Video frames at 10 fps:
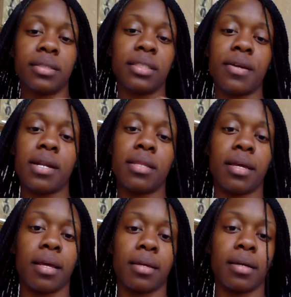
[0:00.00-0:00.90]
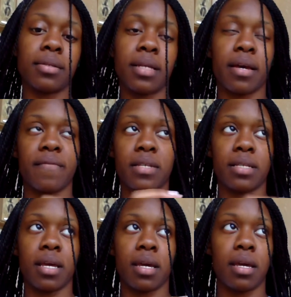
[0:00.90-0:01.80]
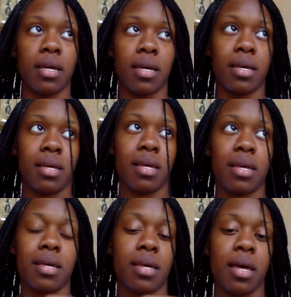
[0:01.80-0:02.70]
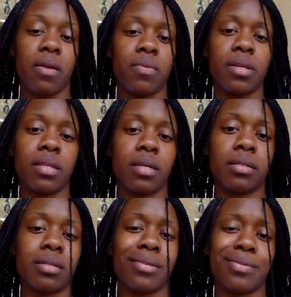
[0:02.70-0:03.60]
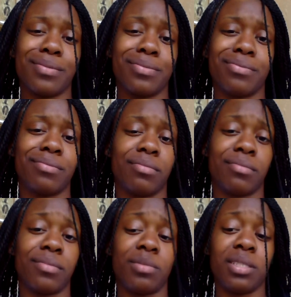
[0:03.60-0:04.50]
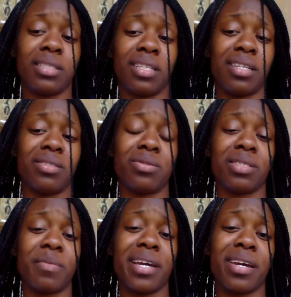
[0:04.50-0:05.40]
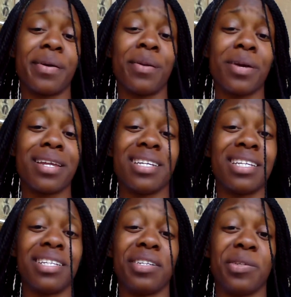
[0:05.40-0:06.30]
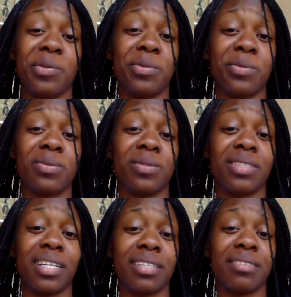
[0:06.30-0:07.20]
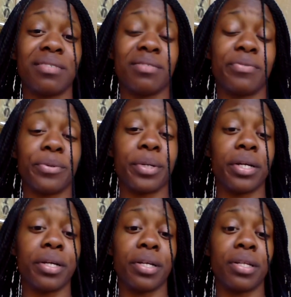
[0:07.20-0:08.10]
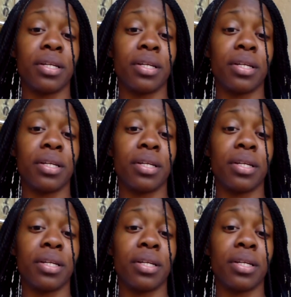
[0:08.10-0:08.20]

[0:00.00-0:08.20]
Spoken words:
Is there anything else I have to say? I don't really think so. I'm just sitting here twisting my hair. I don't got nothing to do, like, for real.